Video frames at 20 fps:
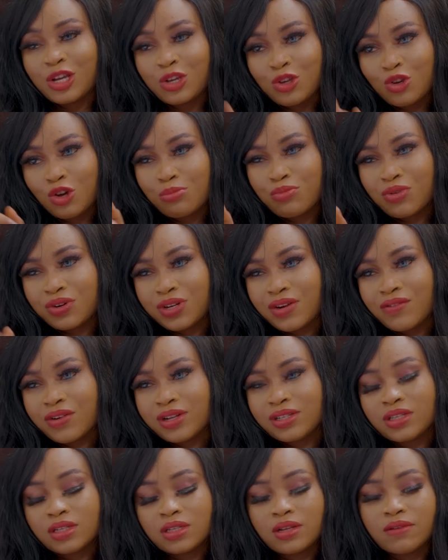Your brother
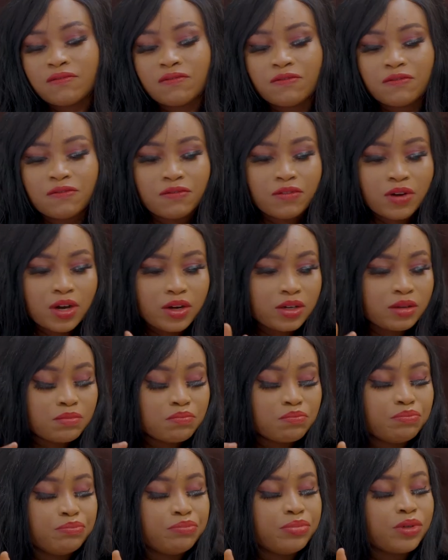rented a very
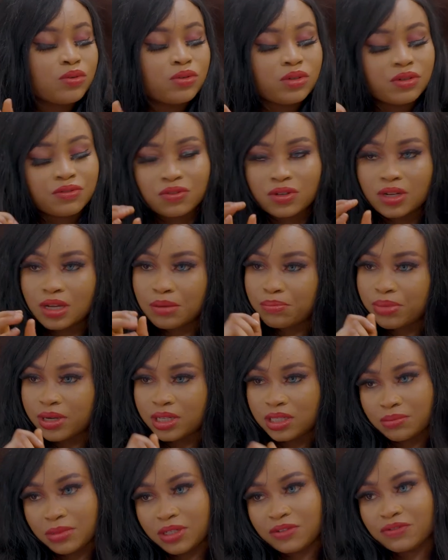beautiful
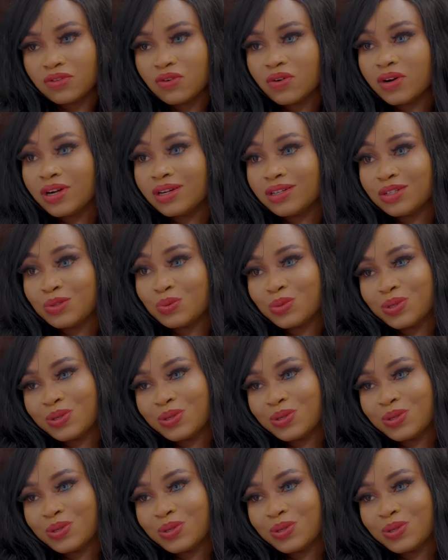apartment for her as